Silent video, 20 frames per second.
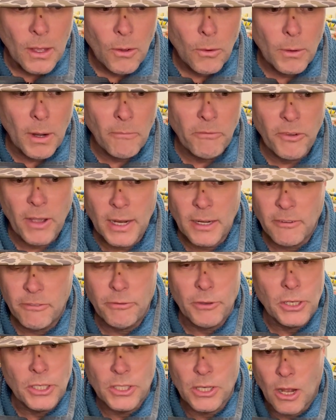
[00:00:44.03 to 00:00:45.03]
I'm fighting a
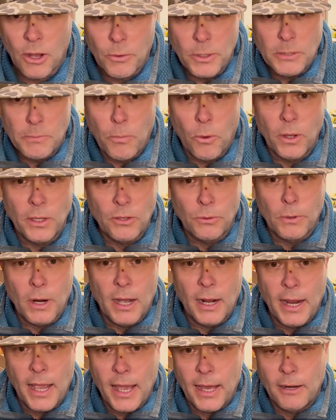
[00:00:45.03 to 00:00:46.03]
fish, I always point the
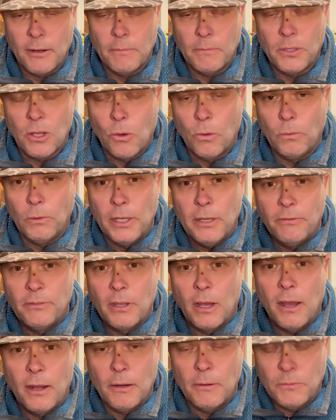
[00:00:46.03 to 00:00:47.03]
rod at them. Don't lift
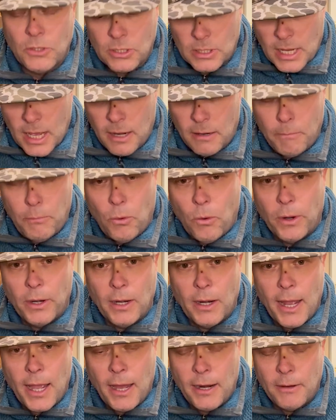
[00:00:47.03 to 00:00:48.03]
on them, just kind of point it
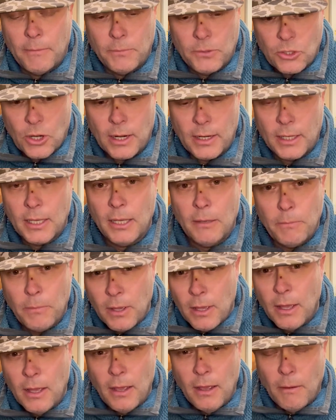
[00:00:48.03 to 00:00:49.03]
at them. Try to keep
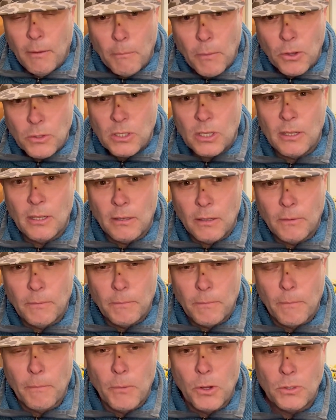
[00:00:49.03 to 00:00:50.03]
most of
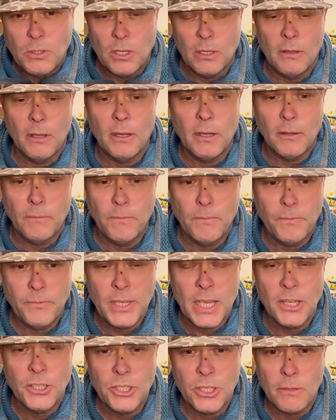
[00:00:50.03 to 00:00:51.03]
the
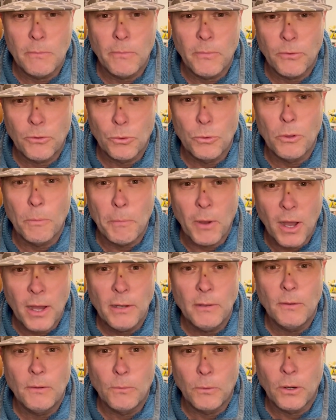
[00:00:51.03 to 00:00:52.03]
tension through the
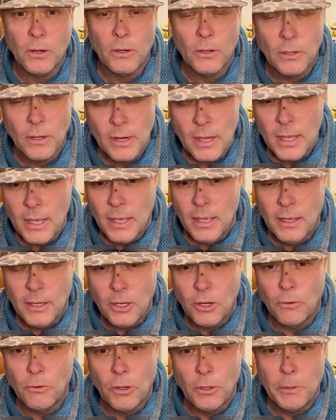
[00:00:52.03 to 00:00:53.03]
butt, where
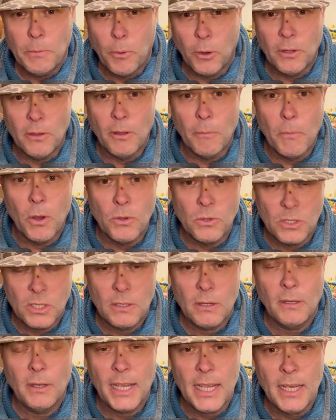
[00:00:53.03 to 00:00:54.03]
you're really putting the most
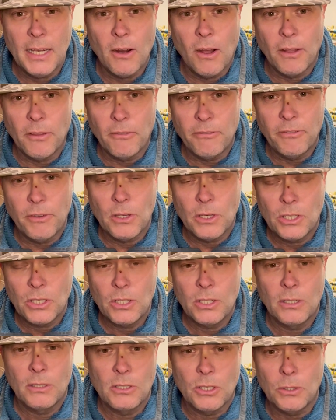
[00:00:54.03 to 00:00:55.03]
heat on the
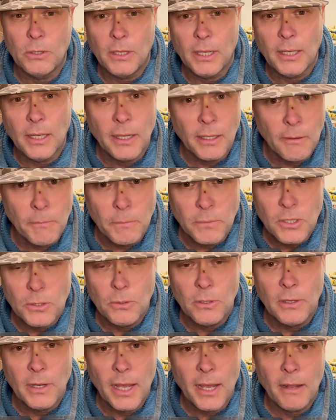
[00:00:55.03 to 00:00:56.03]
fish so you can get them to
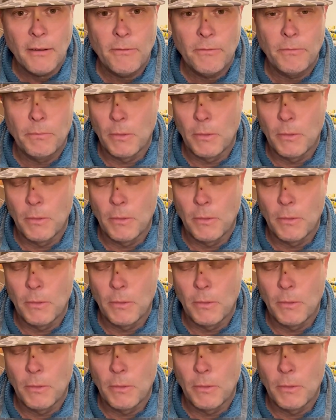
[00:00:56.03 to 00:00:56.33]
the net